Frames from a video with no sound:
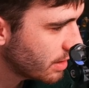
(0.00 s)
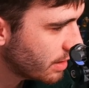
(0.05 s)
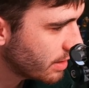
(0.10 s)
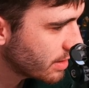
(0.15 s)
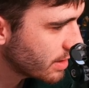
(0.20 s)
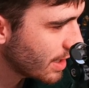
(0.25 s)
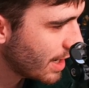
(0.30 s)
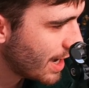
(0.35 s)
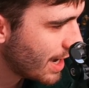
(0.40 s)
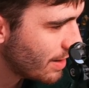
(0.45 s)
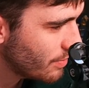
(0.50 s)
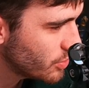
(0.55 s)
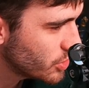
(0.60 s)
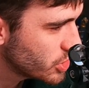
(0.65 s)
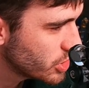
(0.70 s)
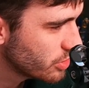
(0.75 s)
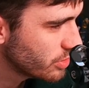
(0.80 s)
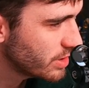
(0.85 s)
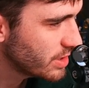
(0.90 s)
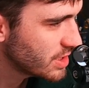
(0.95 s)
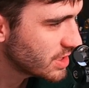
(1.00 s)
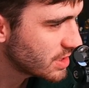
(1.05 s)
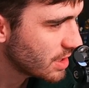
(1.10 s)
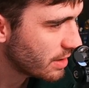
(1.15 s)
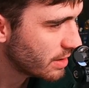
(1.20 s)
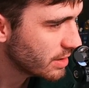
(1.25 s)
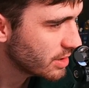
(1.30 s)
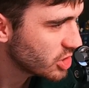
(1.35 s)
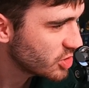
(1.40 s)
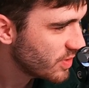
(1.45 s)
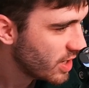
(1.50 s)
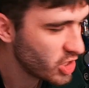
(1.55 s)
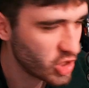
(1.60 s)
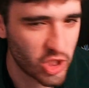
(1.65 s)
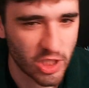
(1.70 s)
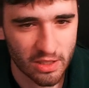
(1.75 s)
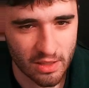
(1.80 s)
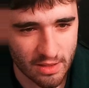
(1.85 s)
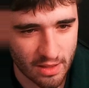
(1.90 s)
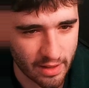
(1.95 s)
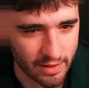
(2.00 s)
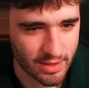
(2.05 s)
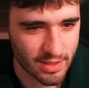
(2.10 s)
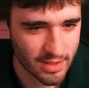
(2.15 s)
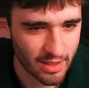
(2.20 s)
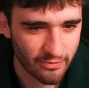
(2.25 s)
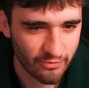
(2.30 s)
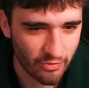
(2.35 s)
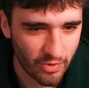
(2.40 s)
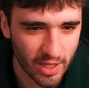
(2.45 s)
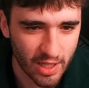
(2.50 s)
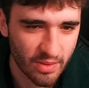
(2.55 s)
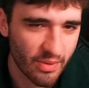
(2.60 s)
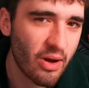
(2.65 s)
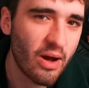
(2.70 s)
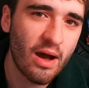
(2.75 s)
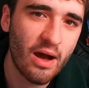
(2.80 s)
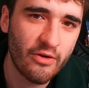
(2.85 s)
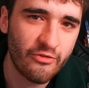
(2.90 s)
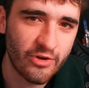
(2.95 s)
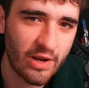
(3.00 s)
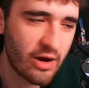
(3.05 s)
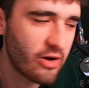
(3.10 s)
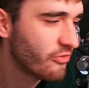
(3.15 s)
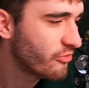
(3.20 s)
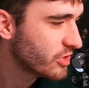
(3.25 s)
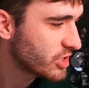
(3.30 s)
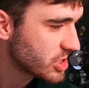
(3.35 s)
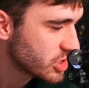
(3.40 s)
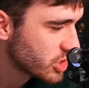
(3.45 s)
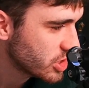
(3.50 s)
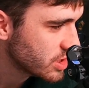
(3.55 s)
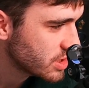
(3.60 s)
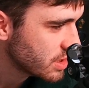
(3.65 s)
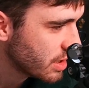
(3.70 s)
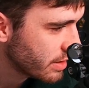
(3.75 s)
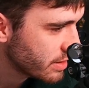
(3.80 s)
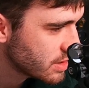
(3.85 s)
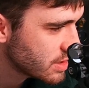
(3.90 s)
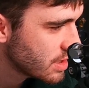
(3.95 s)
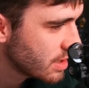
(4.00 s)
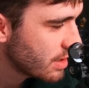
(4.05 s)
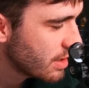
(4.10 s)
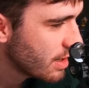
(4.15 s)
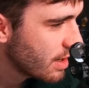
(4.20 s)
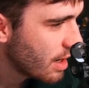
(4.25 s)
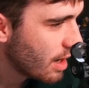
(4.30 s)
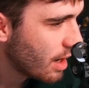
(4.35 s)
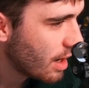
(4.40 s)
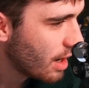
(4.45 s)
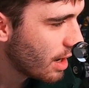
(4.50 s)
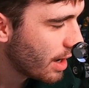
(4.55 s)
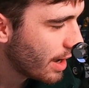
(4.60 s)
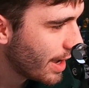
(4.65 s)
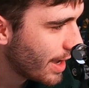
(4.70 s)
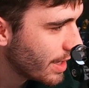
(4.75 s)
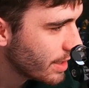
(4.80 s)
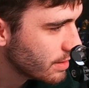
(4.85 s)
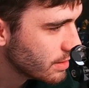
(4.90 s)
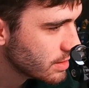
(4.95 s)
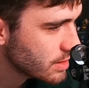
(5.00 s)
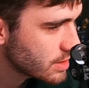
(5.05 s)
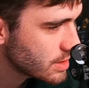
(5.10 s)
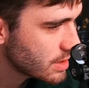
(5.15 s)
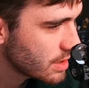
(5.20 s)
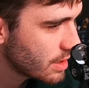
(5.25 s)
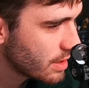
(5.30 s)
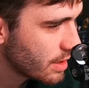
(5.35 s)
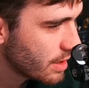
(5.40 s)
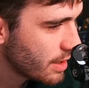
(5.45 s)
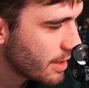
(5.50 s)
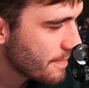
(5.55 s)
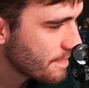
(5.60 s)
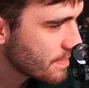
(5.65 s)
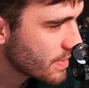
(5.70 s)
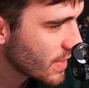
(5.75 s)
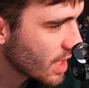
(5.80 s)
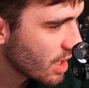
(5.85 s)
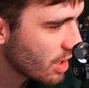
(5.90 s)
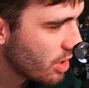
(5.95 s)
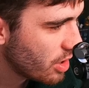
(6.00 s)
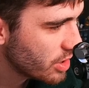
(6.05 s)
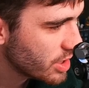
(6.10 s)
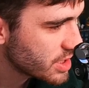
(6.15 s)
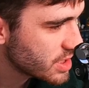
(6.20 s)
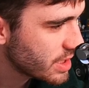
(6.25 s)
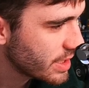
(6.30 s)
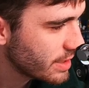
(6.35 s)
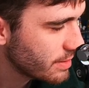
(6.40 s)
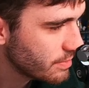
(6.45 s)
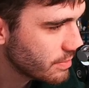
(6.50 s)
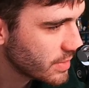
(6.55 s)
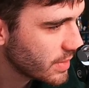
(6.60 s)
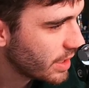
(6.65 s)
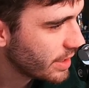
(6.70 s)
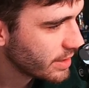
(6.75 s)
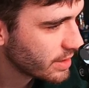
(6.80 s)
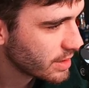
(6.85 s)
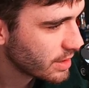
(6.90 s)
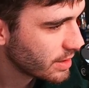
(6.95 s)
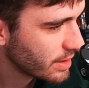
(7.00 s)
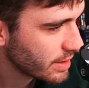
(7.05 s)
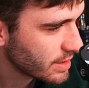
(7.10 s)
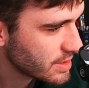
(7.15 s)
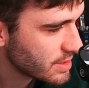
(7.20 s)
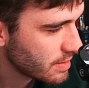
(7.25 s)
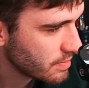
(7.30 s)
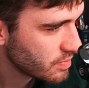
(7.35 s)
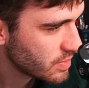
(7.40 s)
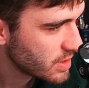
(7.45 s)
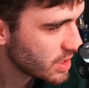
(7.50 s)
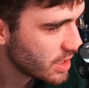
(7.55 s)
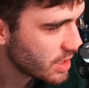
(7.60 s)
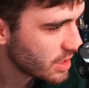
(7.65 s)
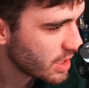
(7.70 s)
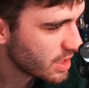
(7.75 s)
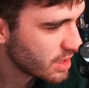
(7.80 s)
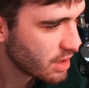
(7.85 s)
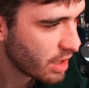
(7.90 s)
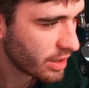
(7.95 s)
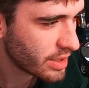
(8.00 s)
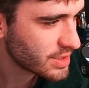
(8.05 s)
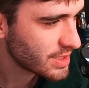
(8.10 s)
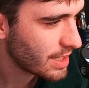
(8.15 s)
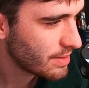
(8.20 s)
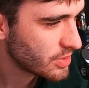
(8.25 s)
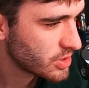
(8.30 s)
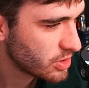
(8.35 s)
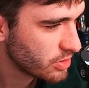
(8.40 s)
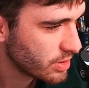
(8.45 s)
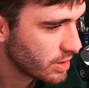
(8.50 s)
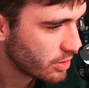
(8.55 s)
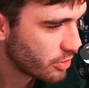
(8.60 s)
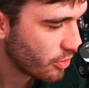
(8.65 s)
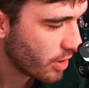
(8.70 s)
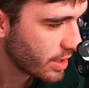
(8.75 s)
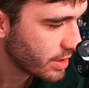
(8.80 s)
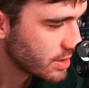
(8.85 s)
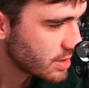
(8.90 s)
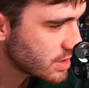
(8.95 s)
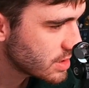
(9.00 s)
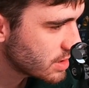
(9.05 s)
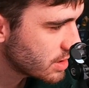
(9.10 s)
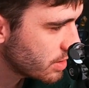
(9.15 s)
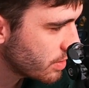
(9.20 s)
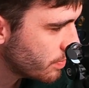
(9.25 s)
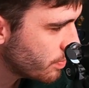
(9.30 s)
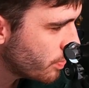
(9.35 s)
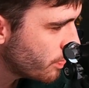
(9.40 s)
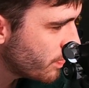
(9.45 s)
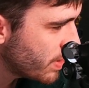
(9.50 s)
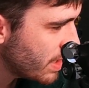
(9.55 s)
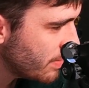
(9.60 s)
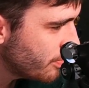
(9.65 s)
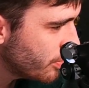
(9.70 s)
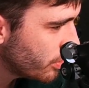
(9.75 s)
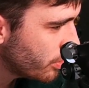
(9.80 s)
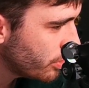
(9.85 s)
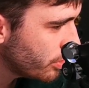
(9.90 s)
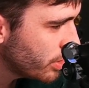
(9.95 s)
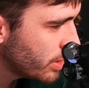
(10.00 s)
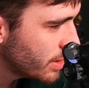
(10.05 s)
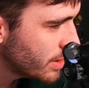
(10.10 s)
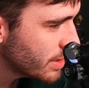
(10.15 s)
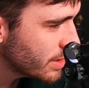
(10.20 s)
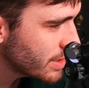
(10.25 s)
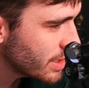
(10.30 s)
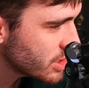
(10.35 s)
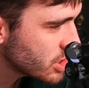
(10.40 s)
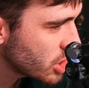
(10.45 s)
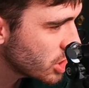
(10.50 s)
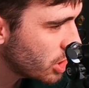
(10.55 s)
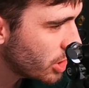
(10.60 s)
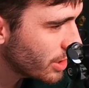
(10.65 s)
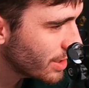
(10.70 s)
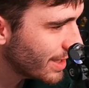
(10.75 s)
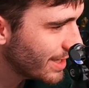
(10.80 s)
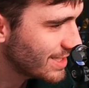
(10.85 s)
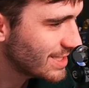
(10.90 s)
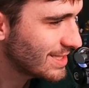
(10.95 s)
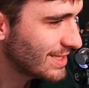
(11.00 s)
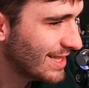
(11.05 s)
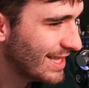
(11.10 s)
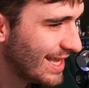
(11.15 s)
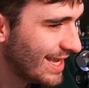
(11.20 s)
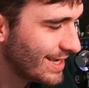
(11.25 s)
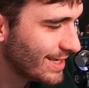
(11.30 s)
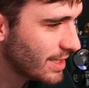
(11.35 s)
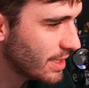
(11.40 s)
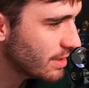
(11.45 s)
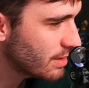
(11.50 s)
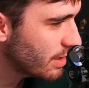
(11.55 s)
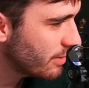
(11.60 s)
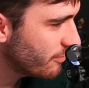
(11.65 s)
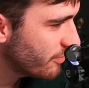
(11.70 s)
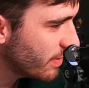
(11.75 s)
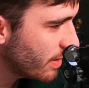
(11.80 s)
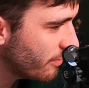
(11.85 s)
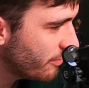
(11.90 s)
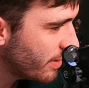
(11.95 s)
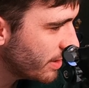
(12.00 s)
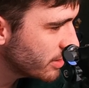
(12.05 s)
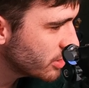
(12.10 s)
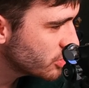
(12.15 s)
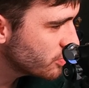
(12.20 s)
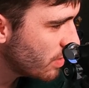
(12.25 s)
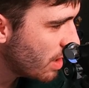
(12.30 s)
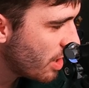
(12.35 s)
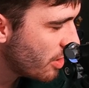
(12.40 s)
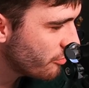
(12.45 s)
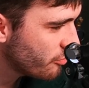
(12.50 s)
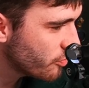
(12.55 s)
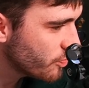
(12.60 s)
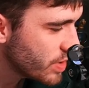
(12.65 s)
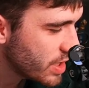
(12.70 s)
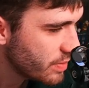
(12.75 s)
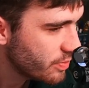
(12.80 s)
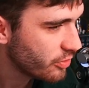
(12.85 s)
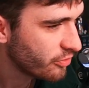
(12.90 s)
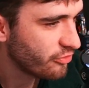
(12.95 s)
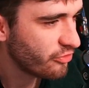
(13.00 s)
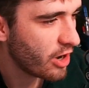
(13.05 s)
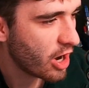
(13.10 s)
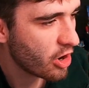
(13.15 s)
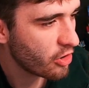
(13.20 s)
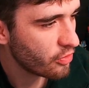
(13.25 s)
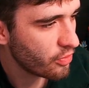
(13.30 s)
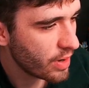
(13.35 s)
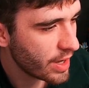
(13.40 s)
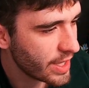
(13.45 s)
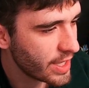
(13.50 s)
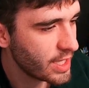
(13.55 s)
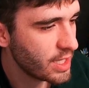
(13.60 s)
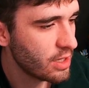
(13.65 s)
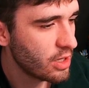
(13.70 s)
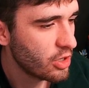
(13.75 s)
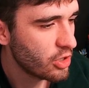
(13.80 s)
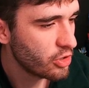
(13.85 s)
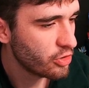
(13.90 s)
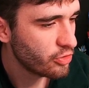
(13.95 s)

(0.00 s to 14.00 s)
look absolutely stunning, especially the night. I've waited about half an hour for it to turn to night. And honestly, like I said, it looks absolutely great. The people, there's a lot less lagging, I find as well, from people far away,